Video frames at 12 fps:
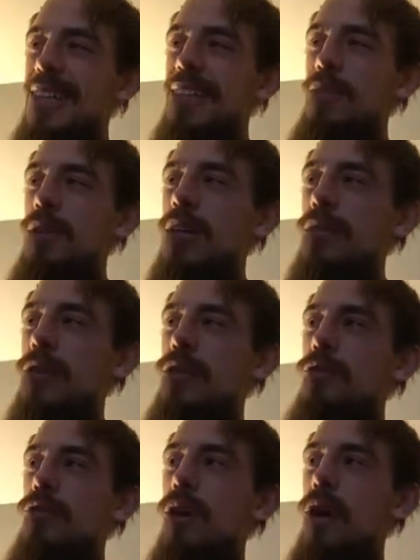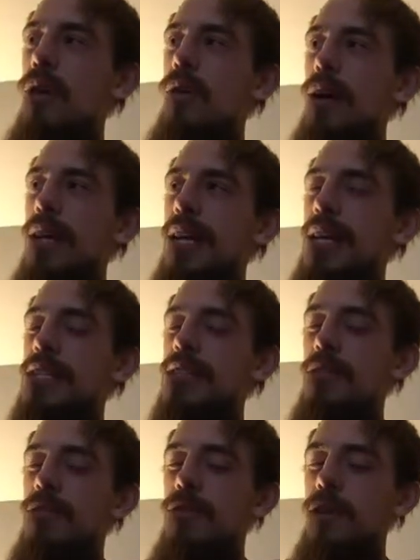whenever you go against
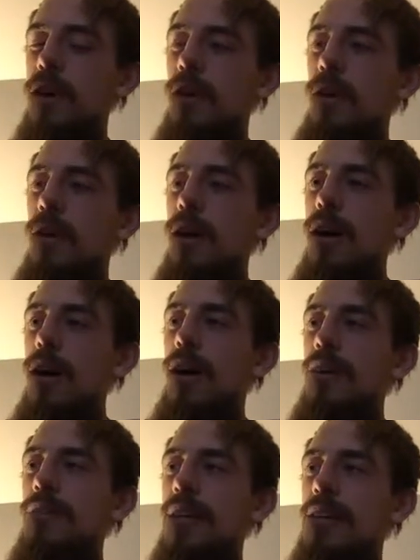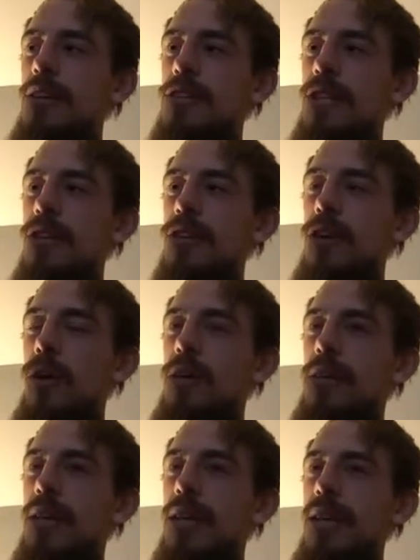the flow of energy, you're
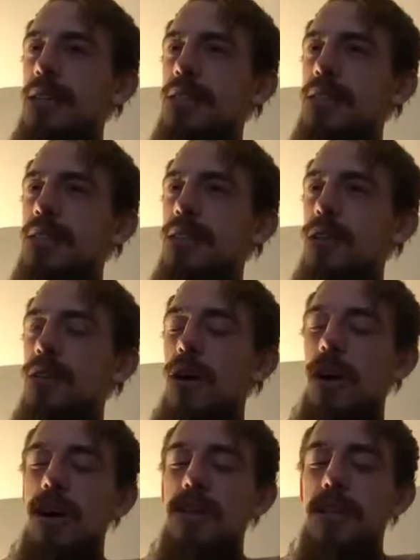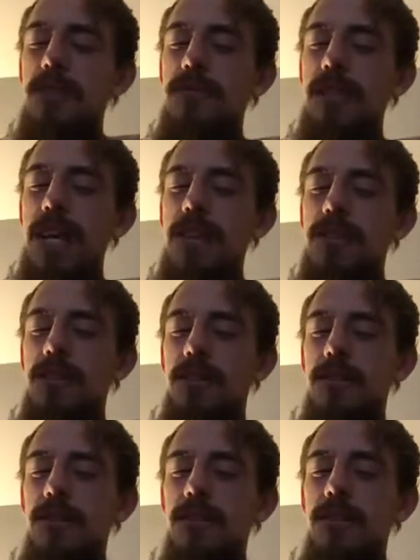going against the laws of
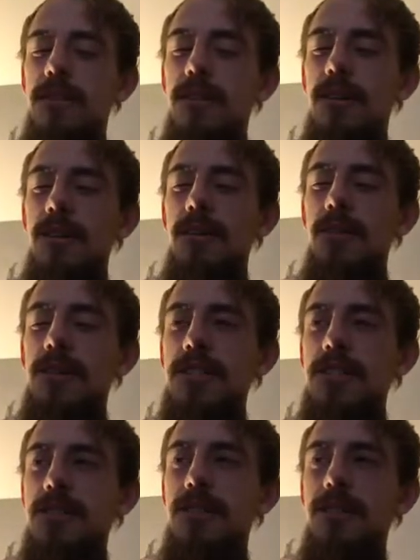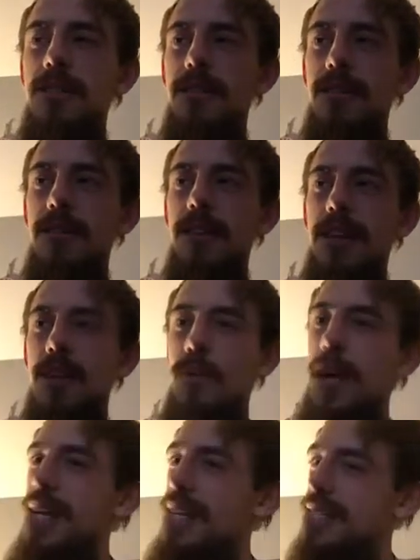nature, which is in a
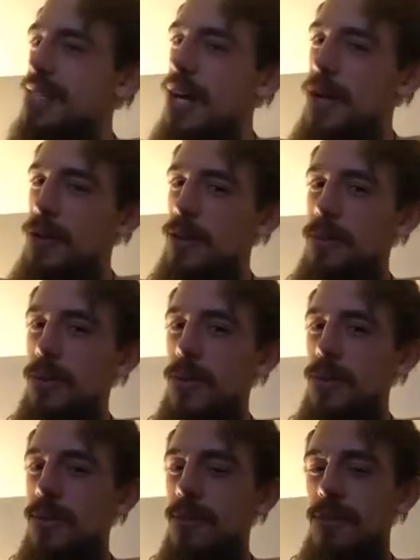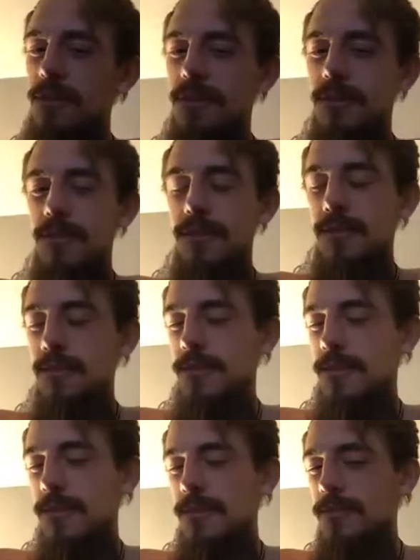way dishonorable.
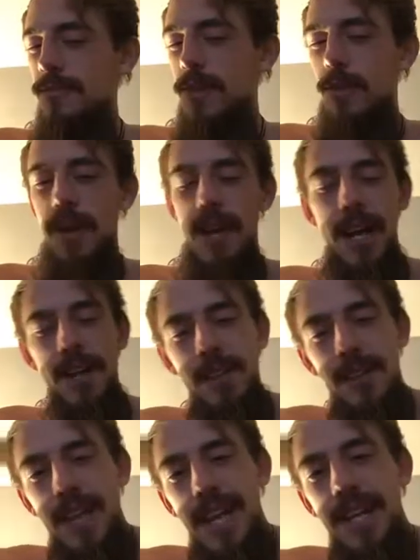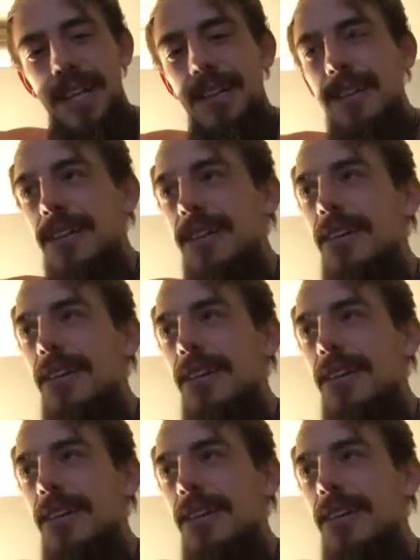The way I look at it.